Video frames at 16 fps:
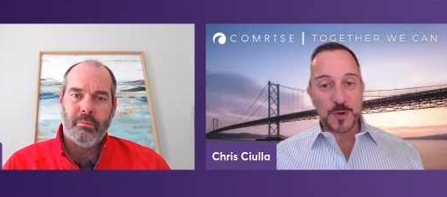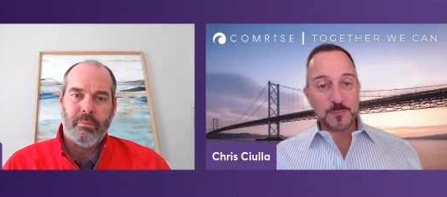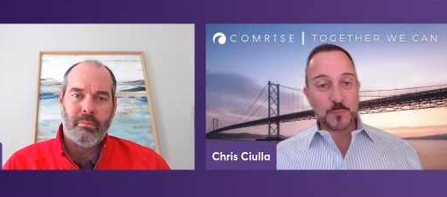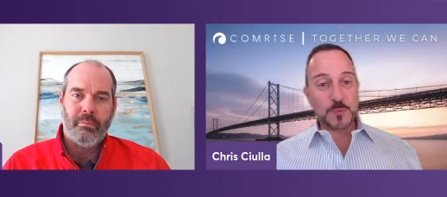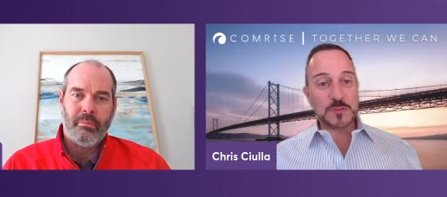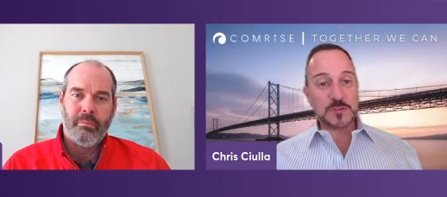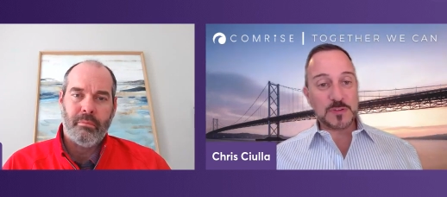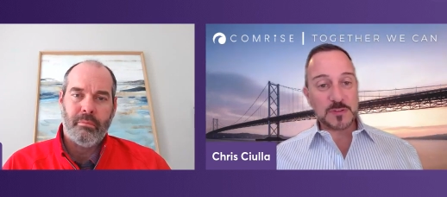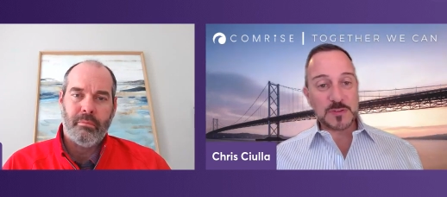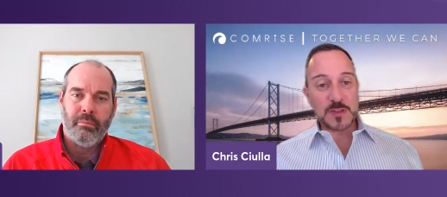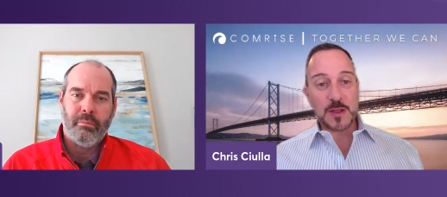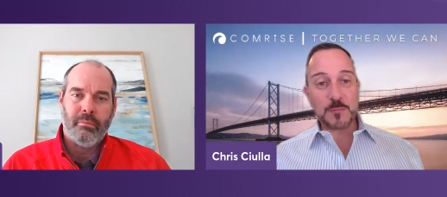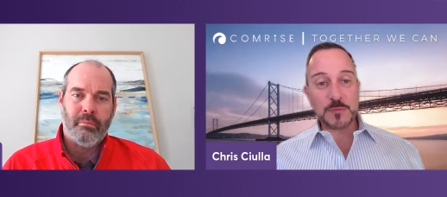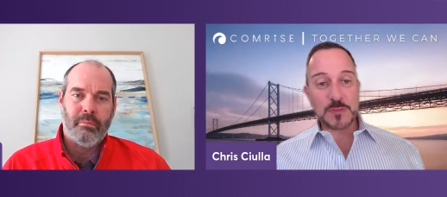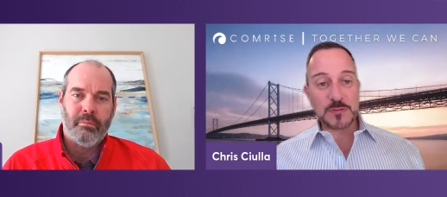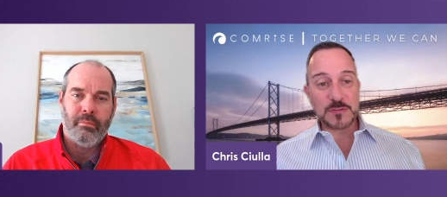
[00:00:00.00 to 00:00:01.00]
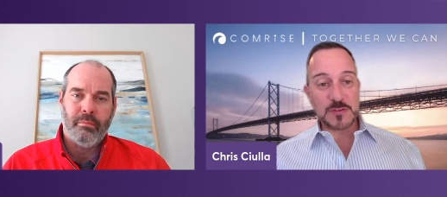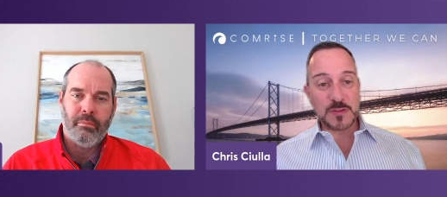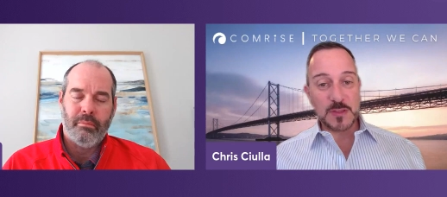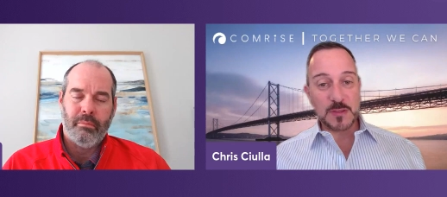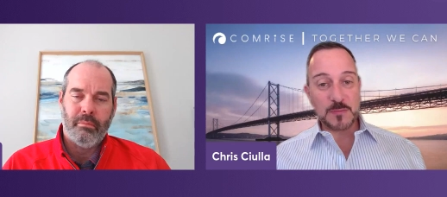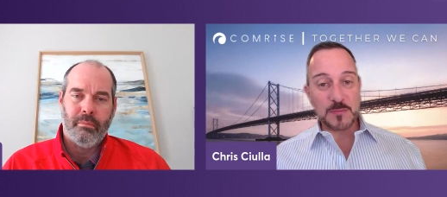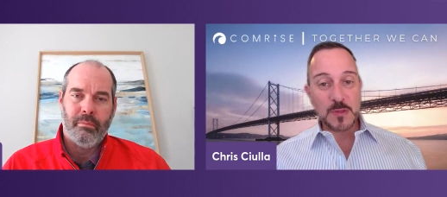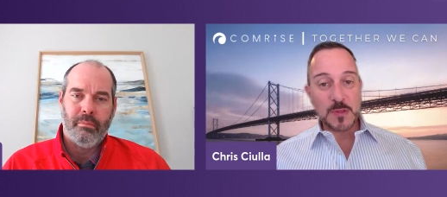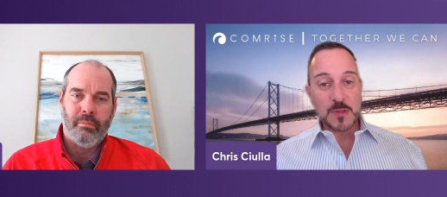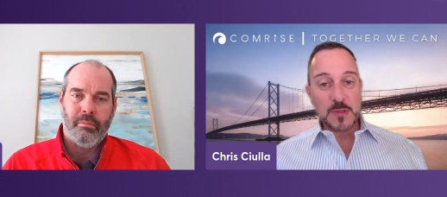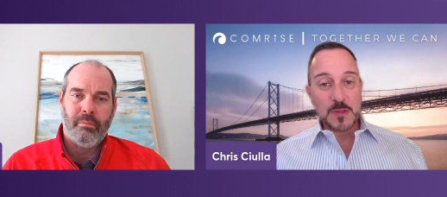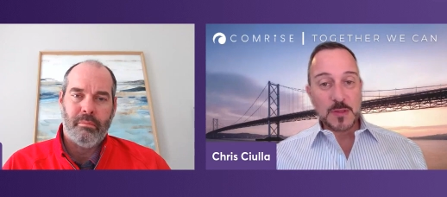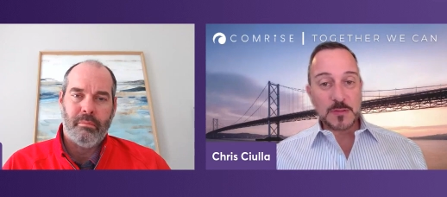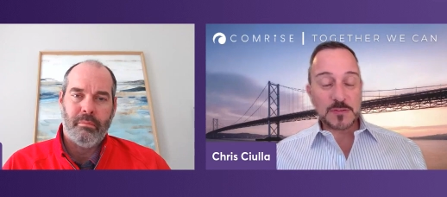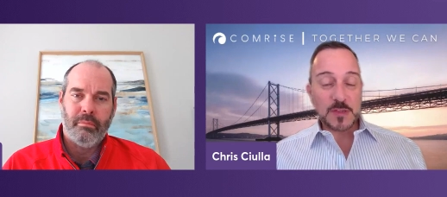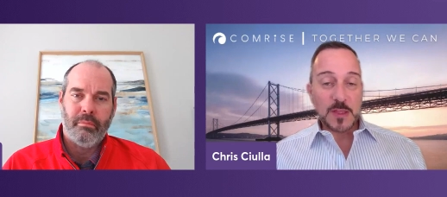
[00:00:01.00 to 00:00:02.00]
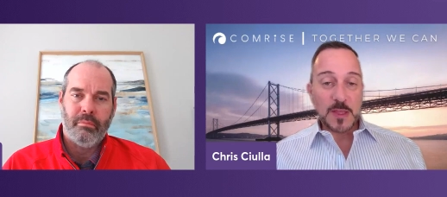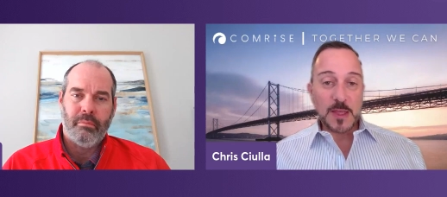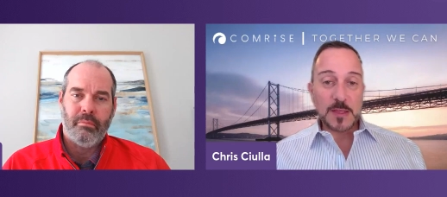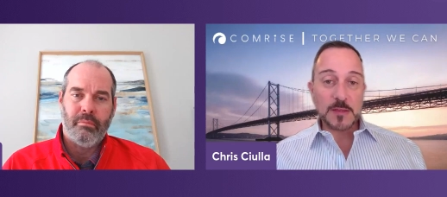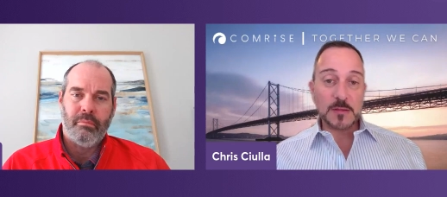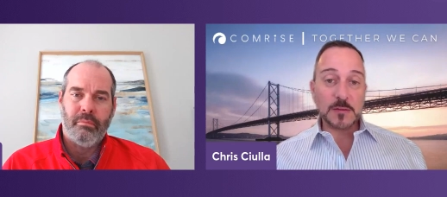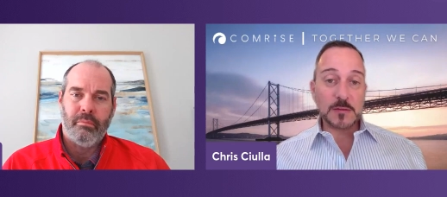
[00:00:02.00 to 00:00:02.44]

Speaker 1: we'd sit down with the team and say, hey,